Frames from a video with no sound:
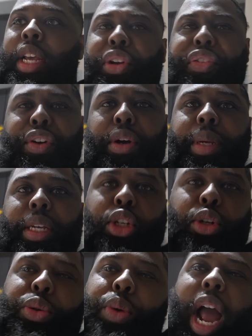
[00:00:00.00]
You feel me?
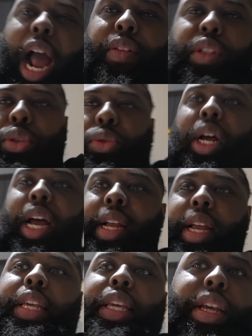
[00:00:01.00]
So you have to like,
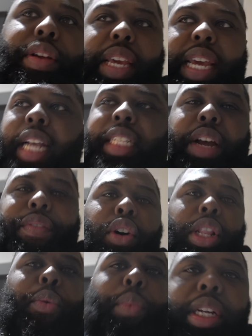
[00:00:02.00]
get, he has to have all
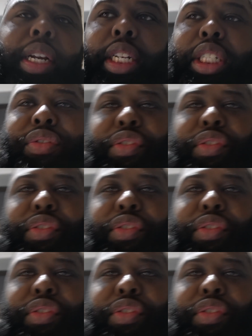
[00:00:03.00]
that radiation